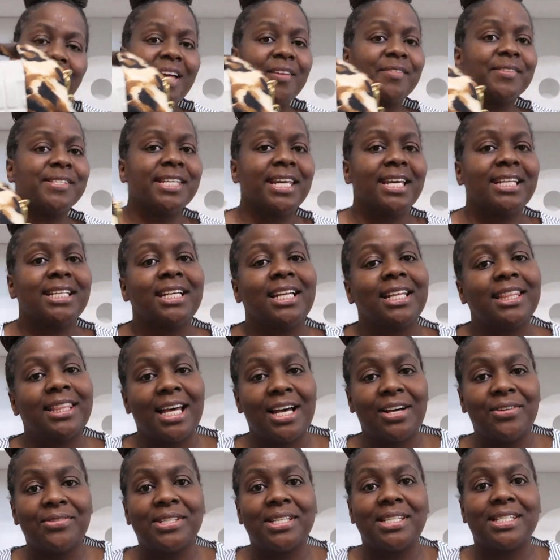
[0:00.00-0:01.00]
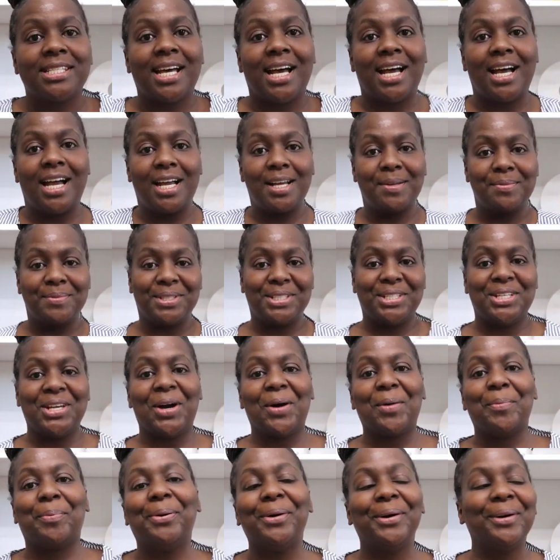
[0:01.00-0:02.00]
have said it 1,000 times.
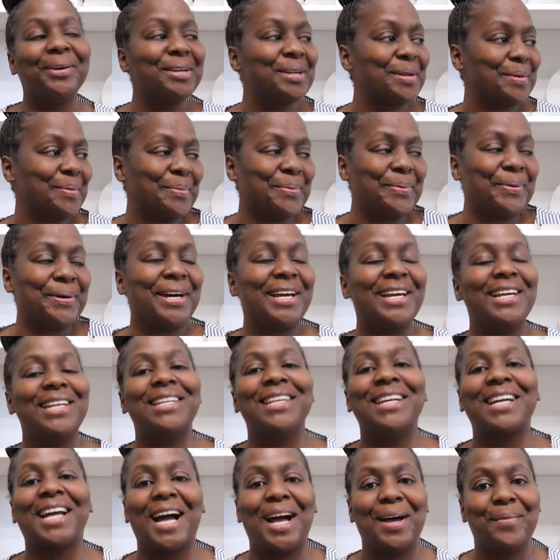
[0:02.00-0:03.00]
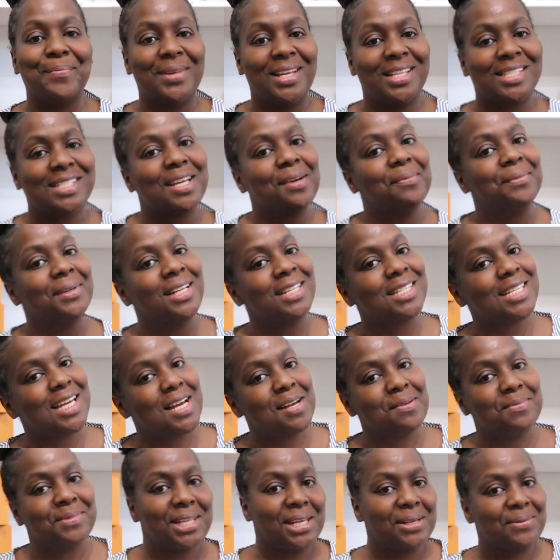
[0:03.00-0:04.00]
Y'all put in the comments how many
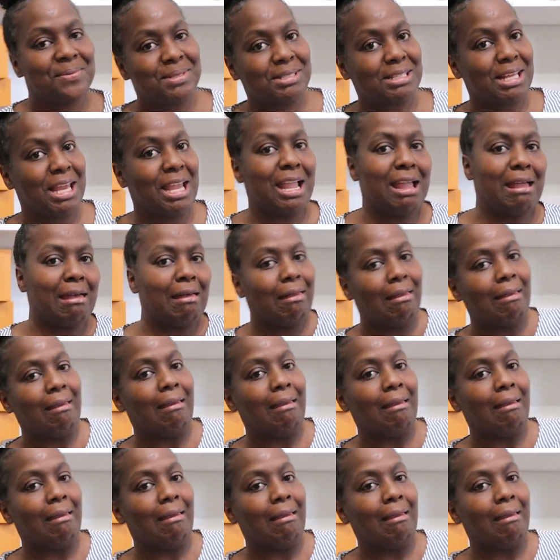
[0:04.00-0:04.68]
times I was like,